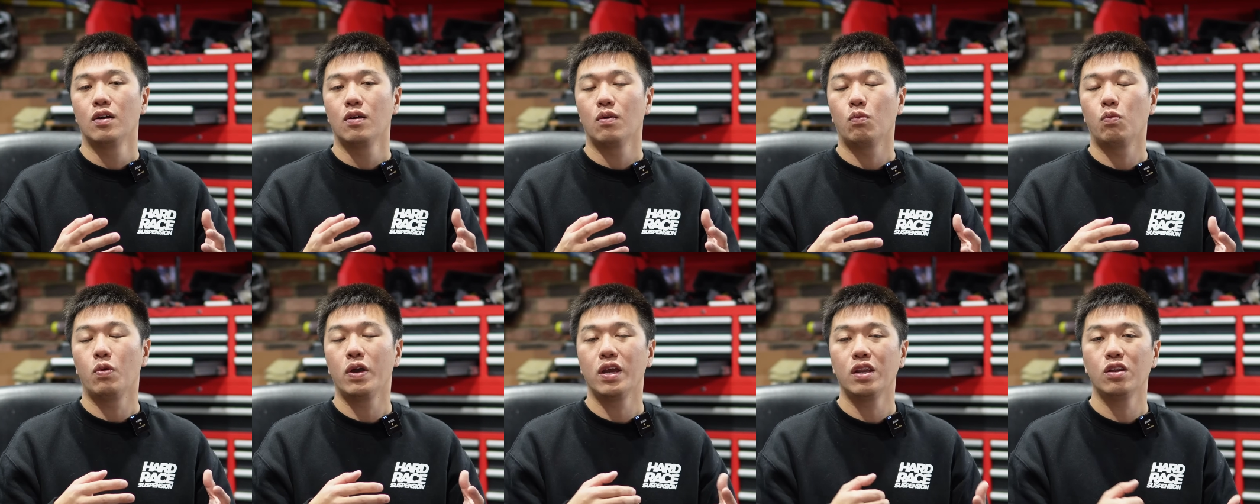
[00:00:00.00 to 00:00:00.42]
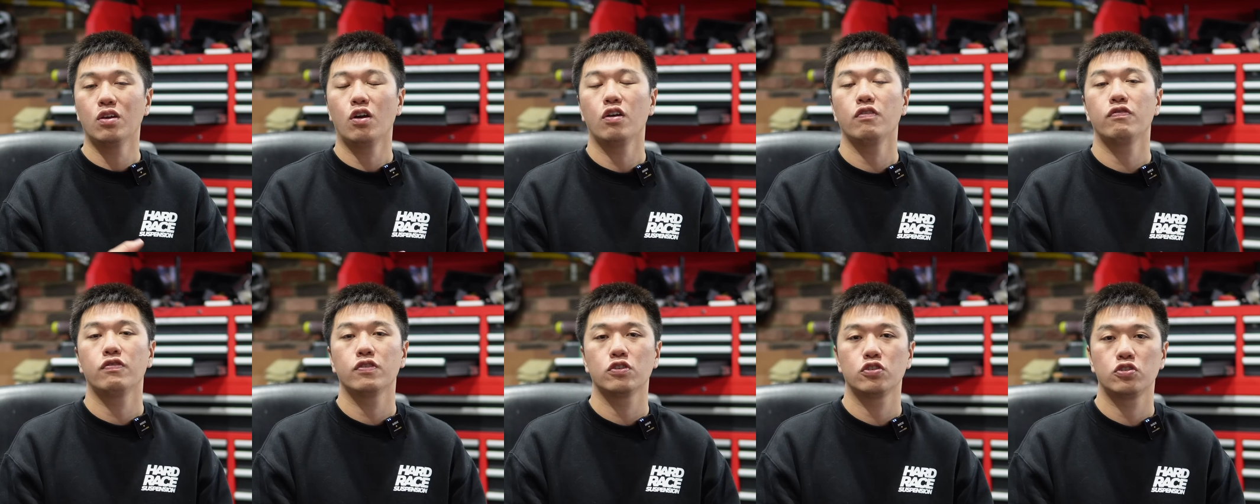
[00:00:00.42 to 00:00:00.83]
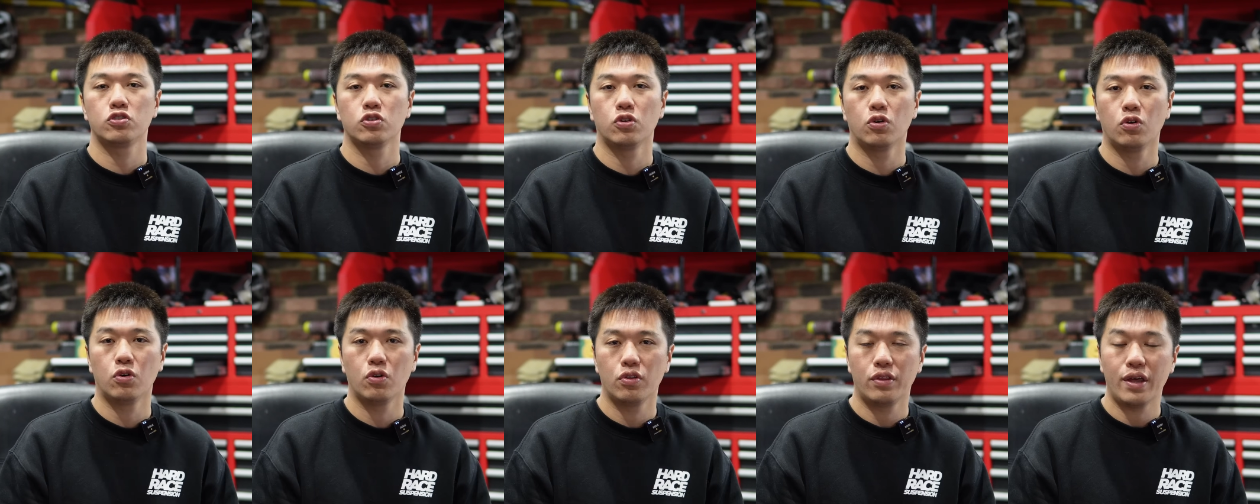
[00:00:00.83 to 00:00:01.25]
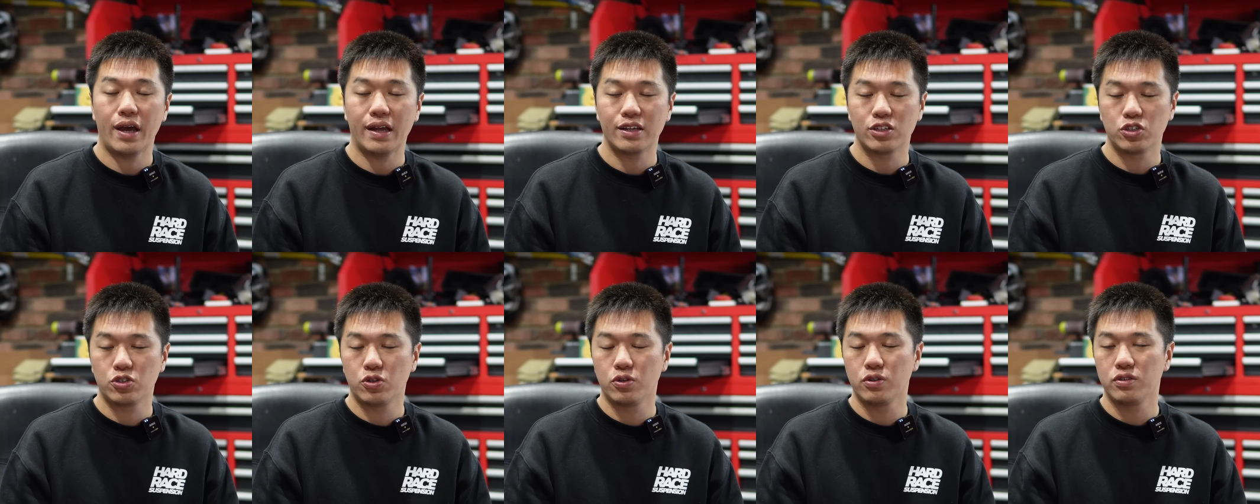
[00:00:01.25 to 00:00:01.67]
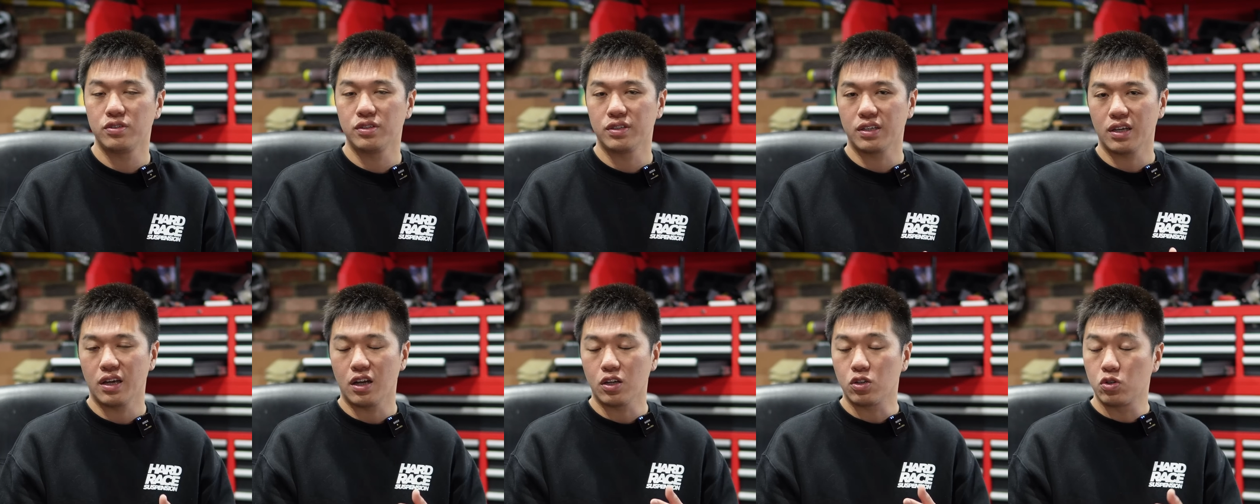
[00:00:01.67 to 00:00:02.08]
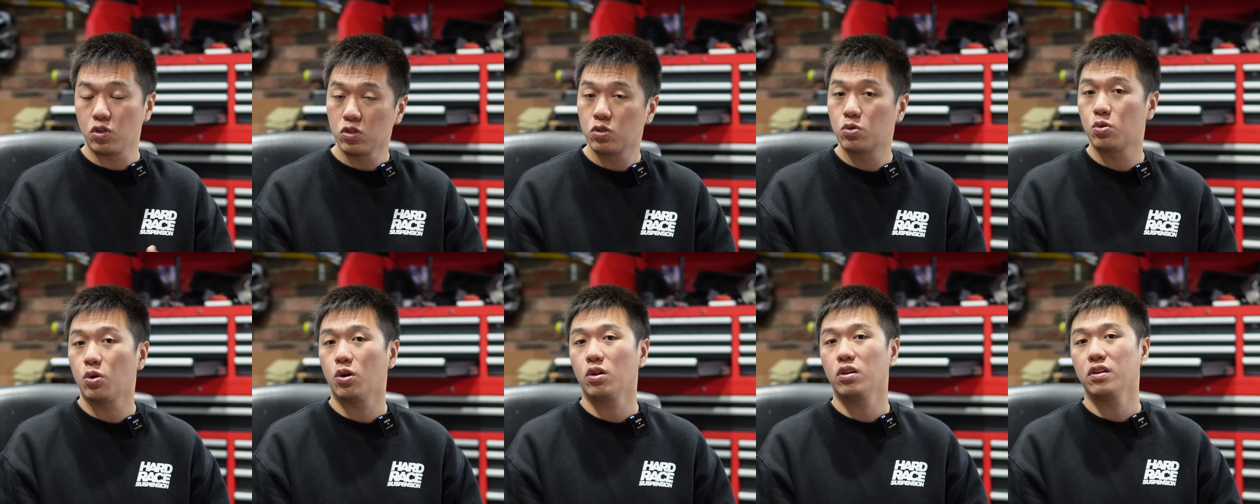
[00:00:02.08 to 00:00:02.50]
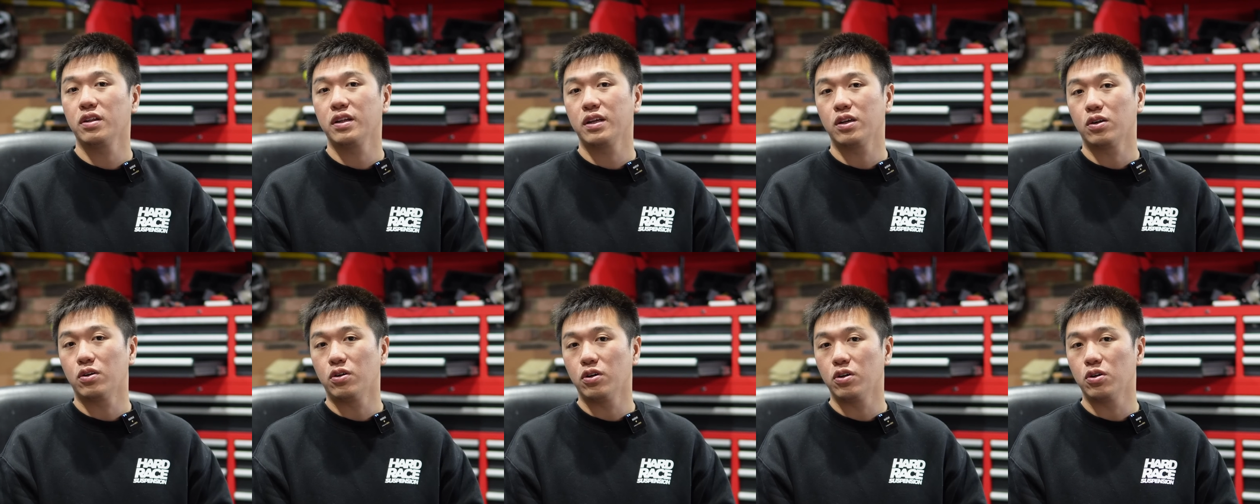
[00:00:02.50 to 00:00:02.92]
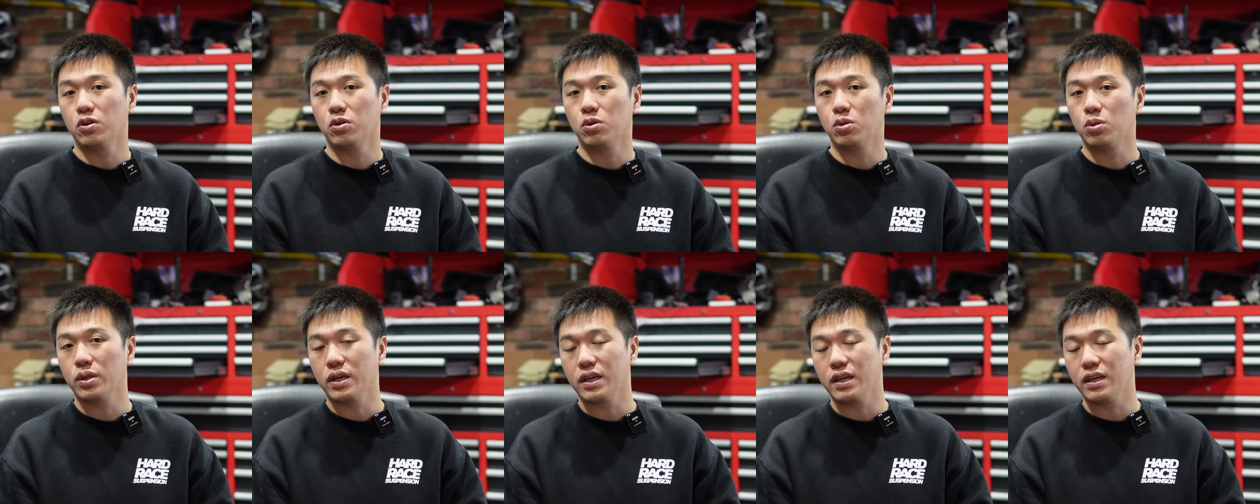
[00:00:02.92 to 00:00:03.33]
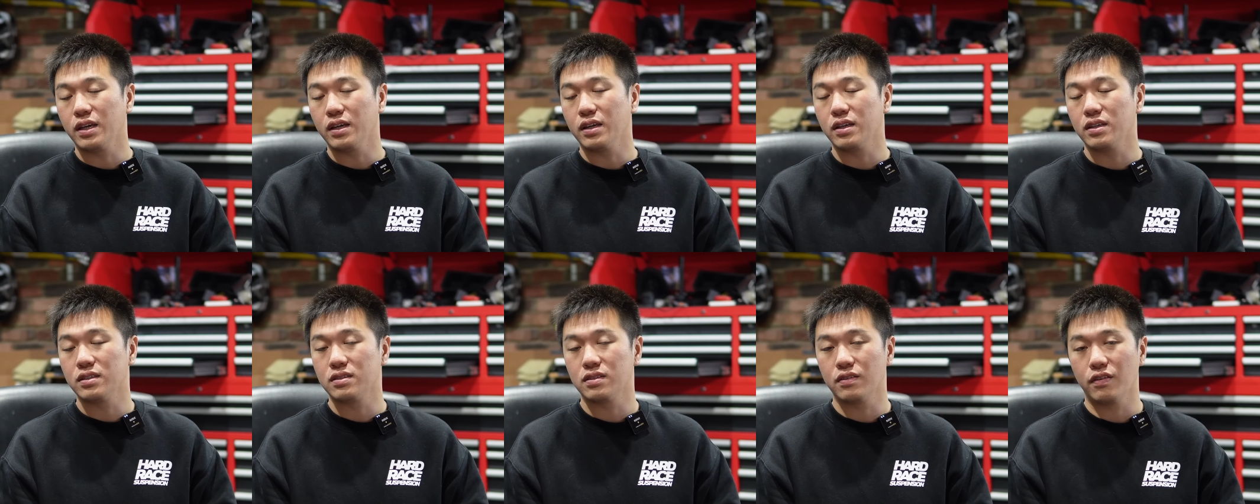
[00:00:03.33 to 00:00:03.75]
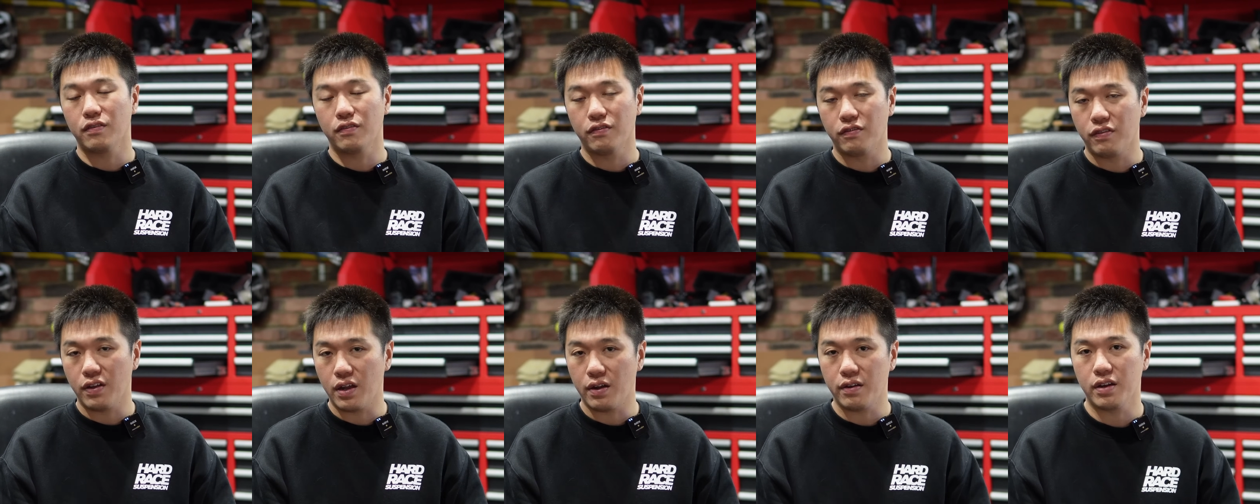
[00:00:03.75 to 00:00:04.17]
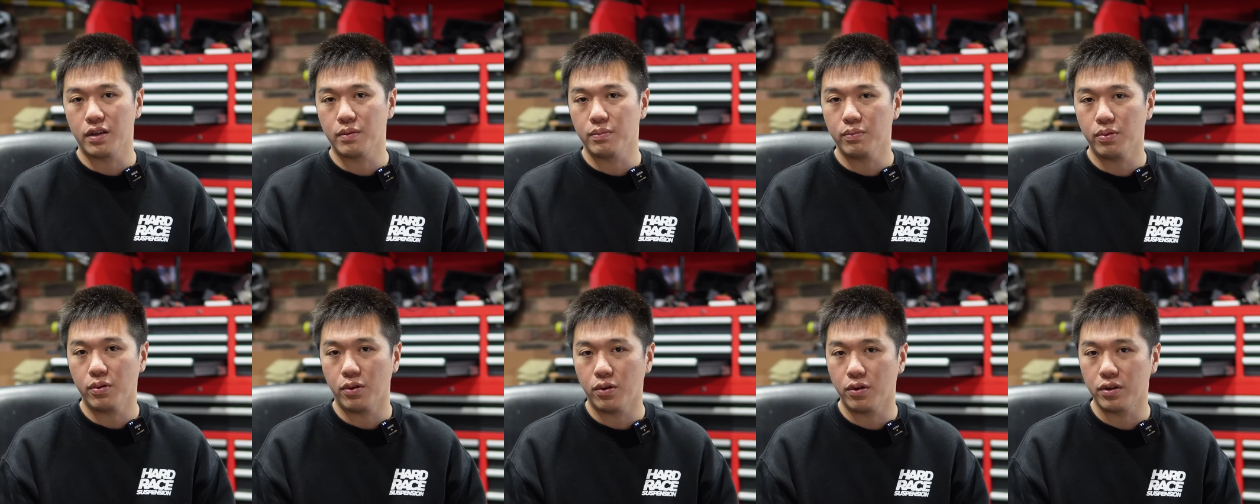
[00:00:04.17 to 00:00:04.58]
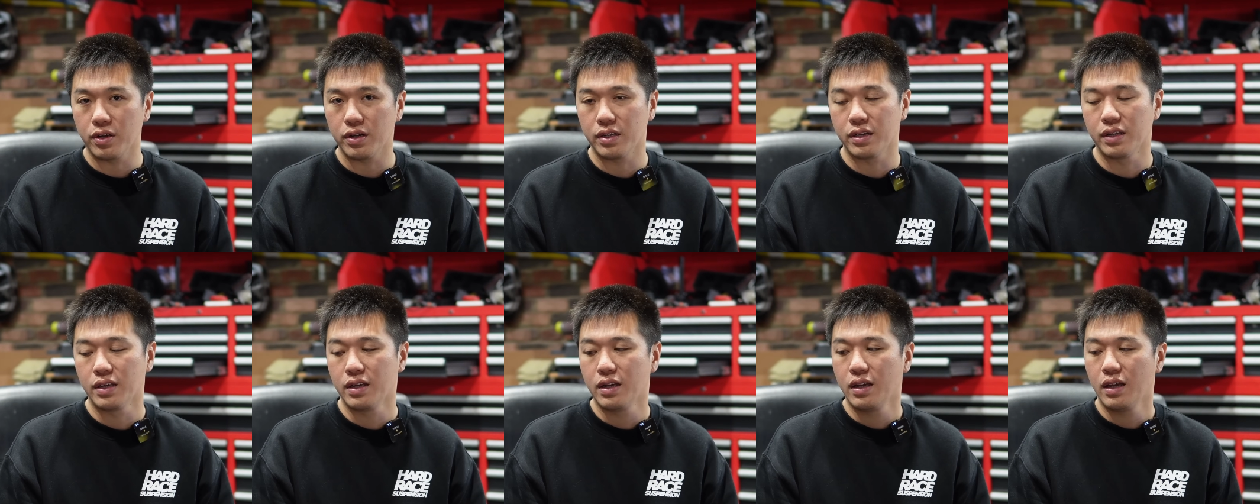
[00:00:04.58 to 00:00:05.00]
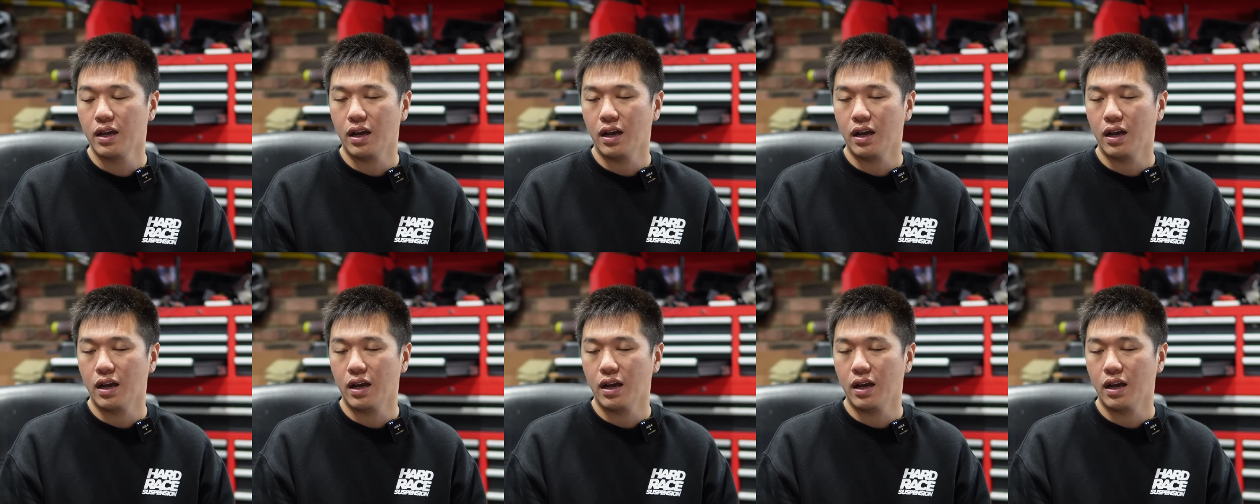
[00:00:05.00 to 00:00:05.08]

we know for sure that choosing a good quality oil is very important,